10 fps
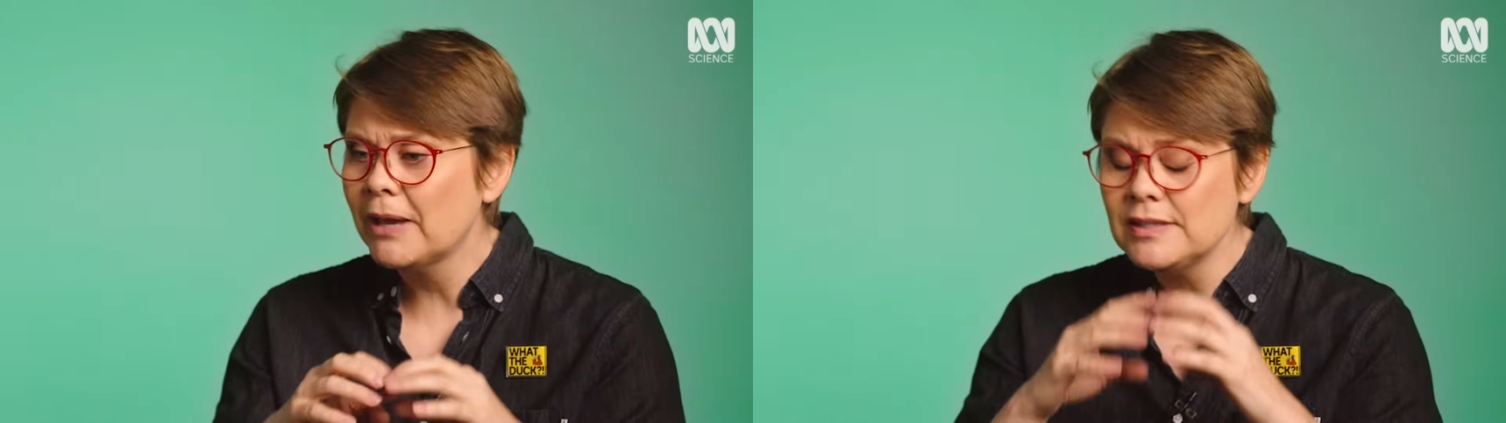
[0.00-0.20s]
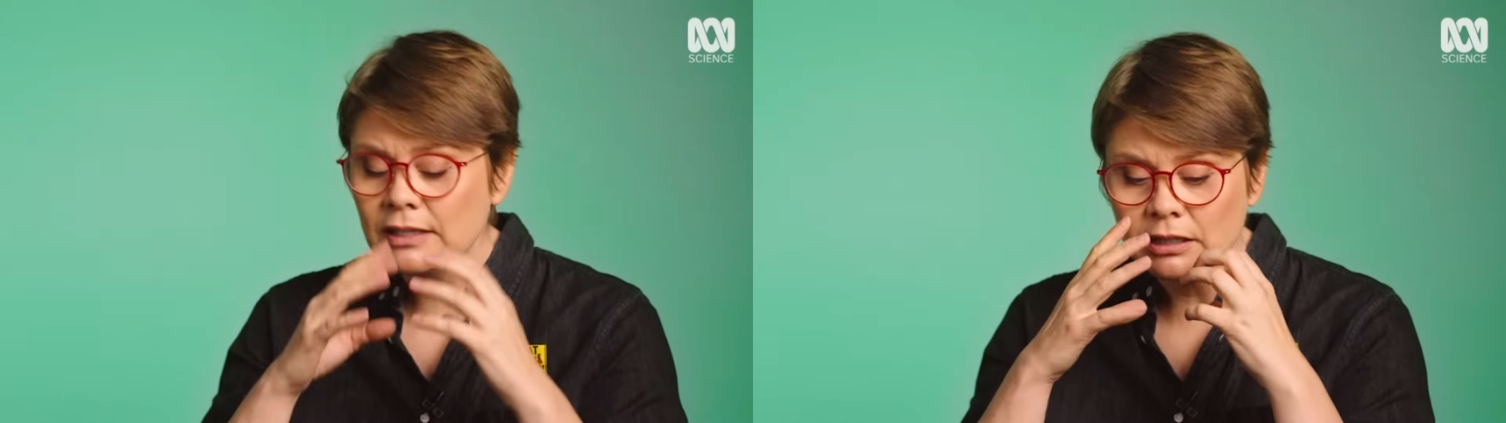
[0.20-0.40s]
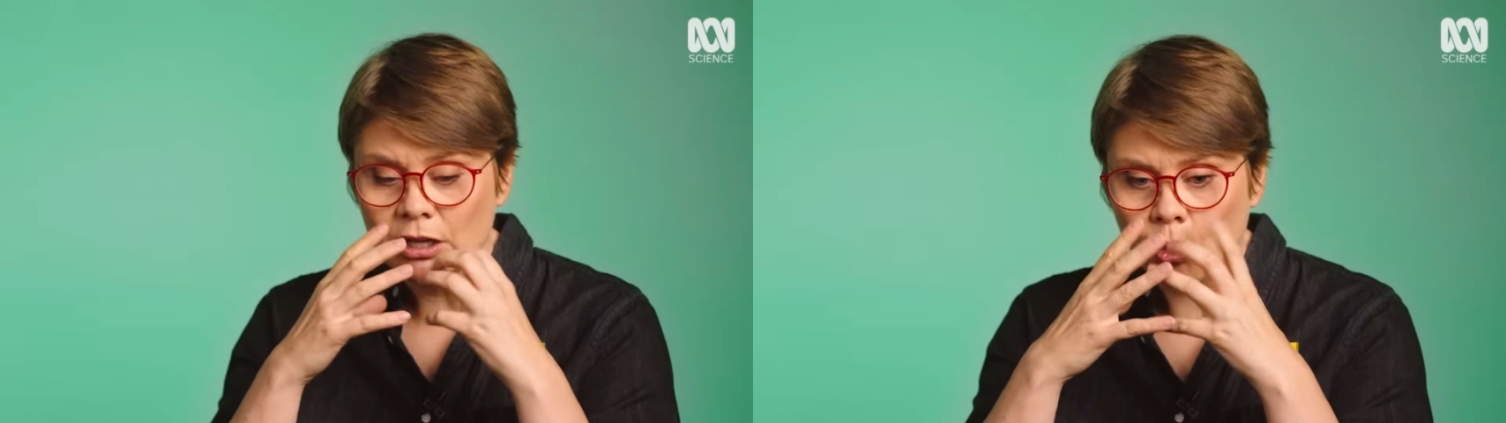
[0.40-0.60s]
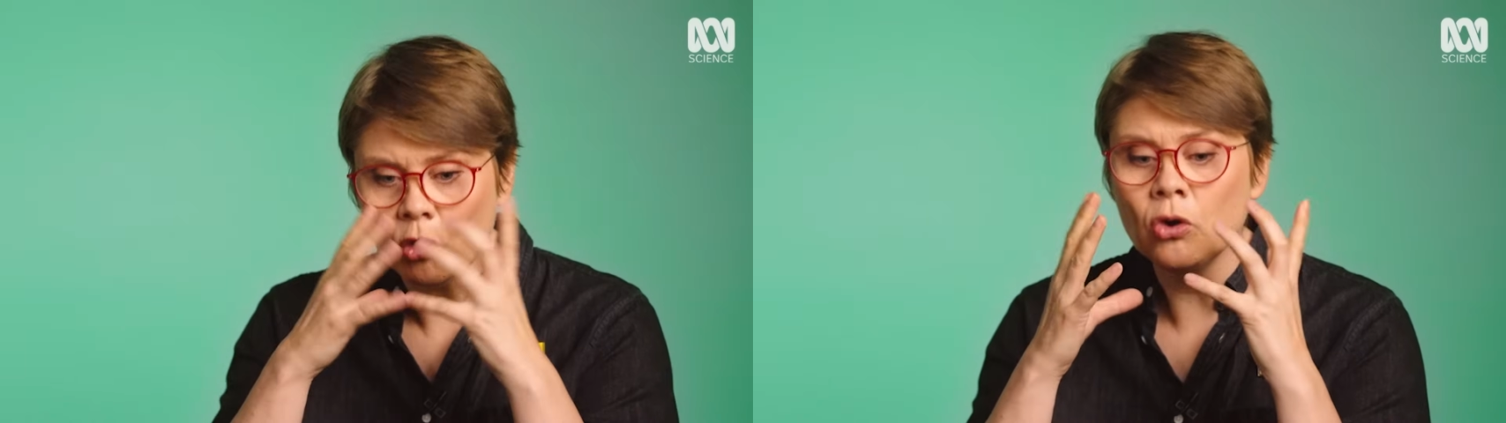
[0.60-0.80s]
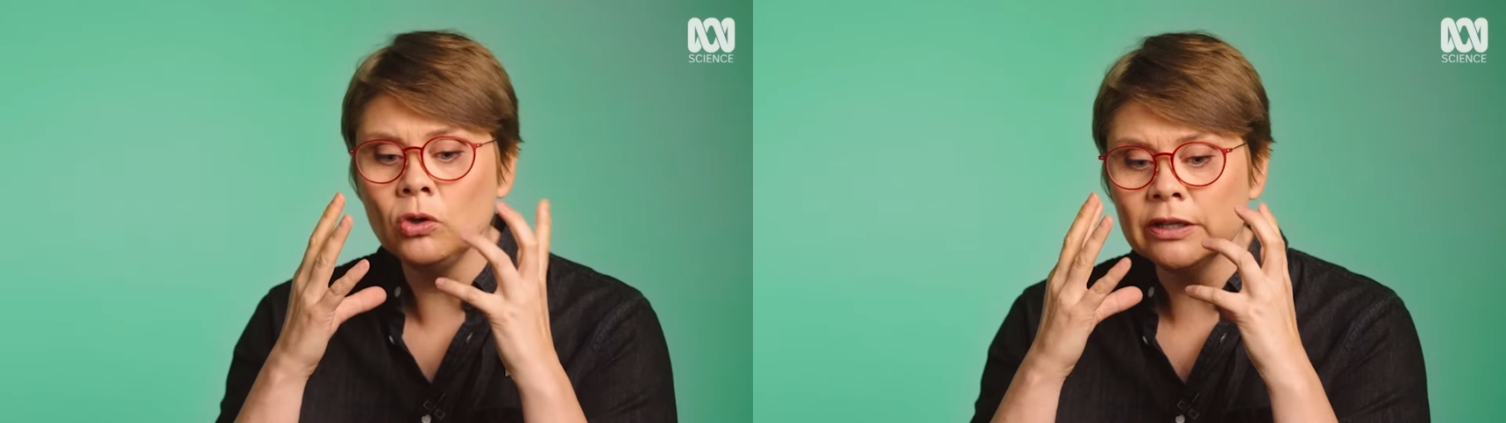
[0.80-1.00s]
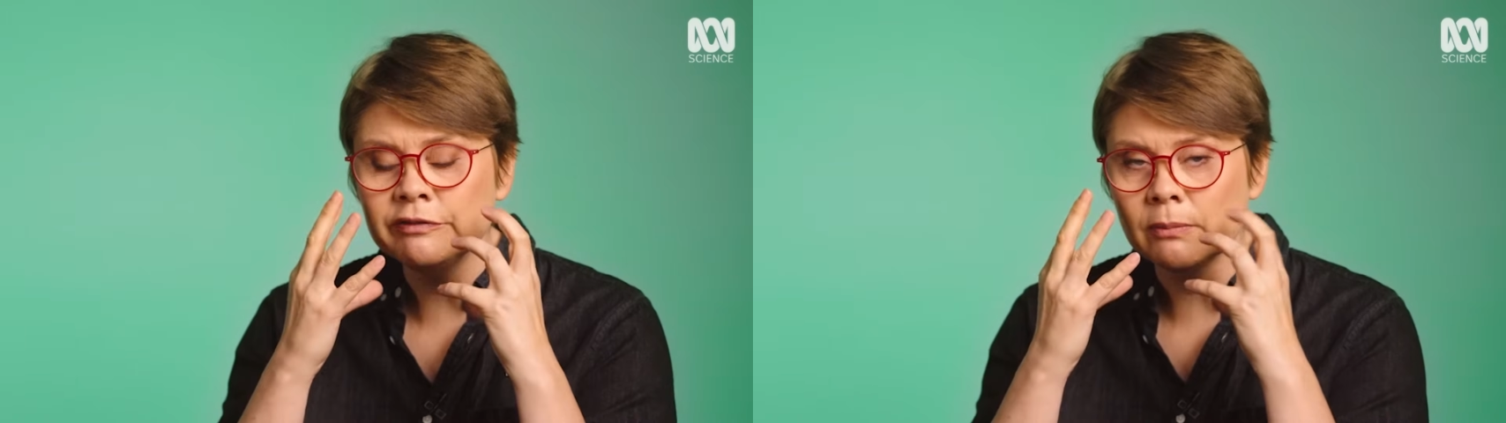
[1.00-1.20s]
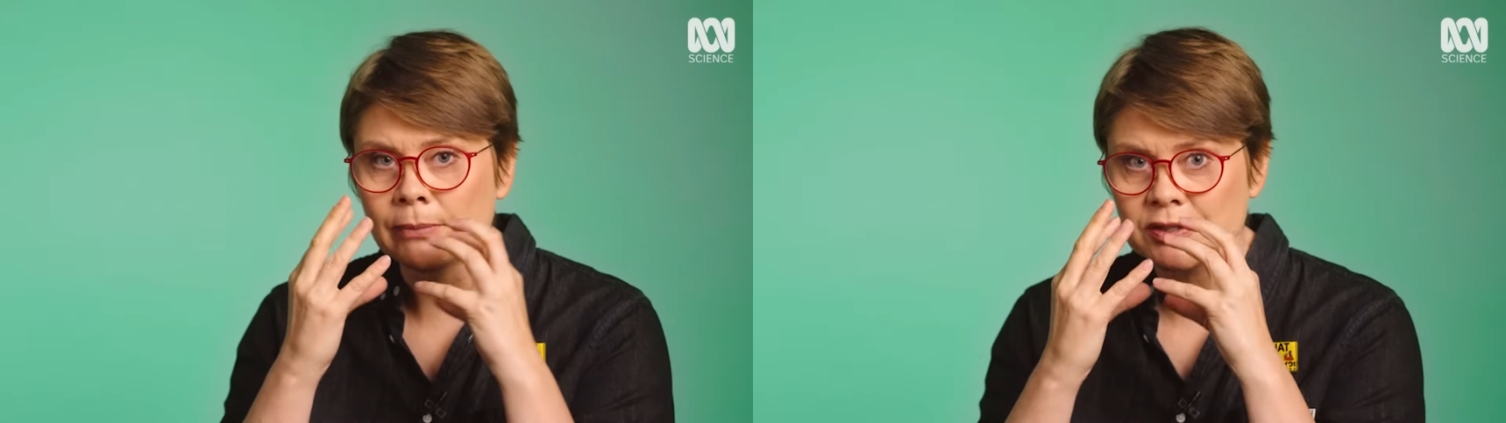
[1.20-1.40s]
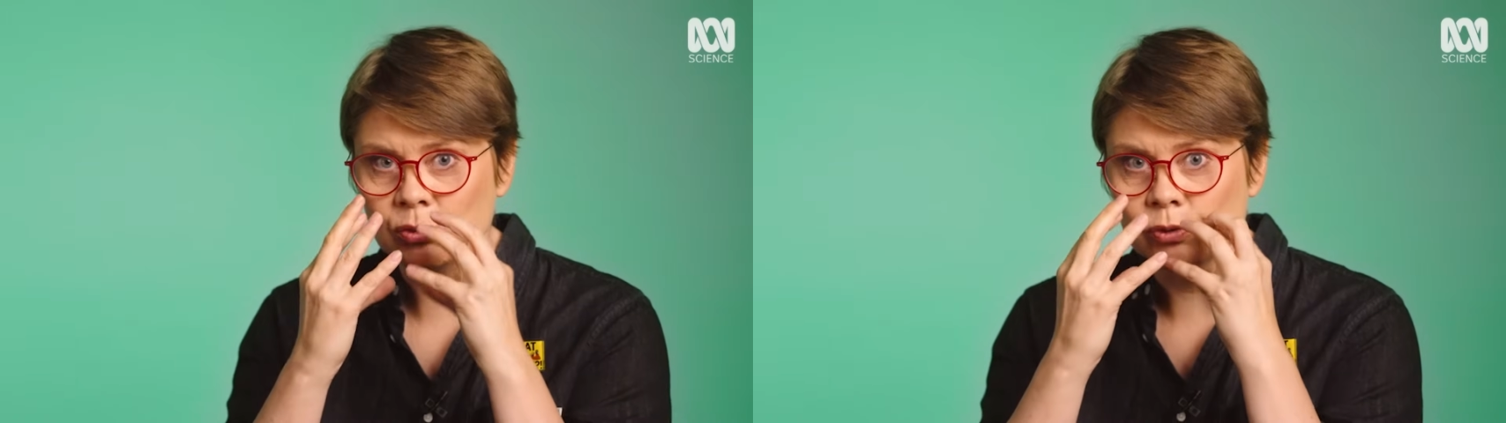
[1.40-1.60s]
Basically, all of the
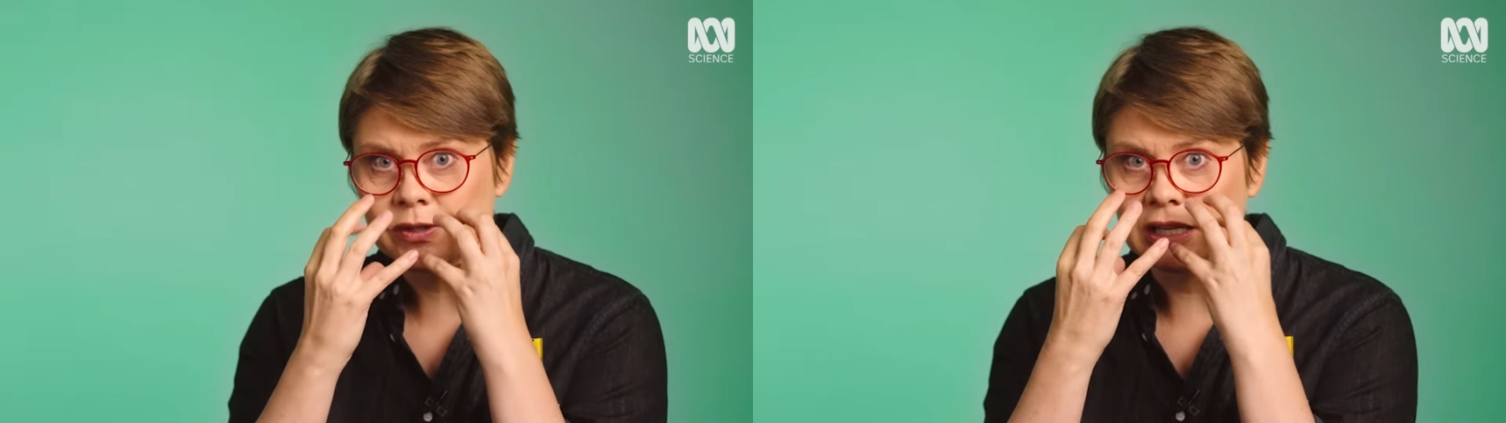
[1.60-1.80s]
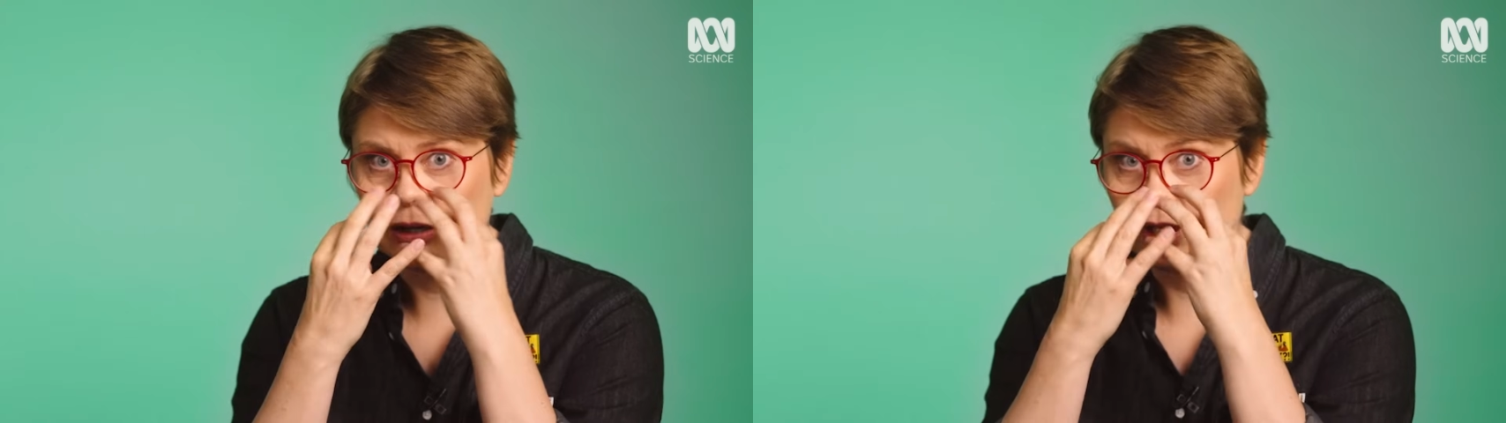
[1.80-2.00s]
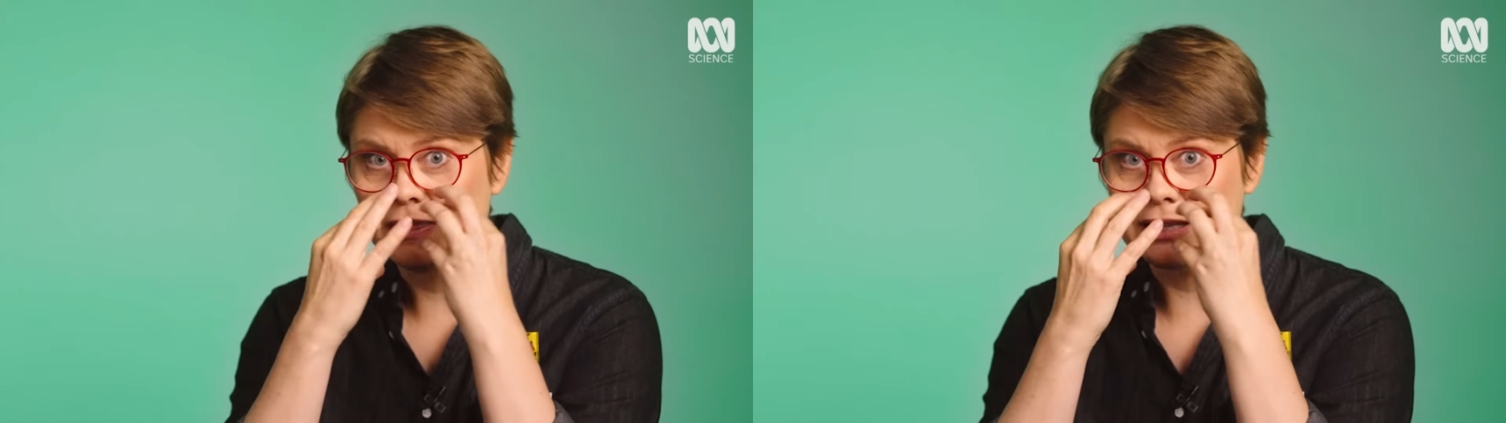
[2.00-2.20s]
muscles that are in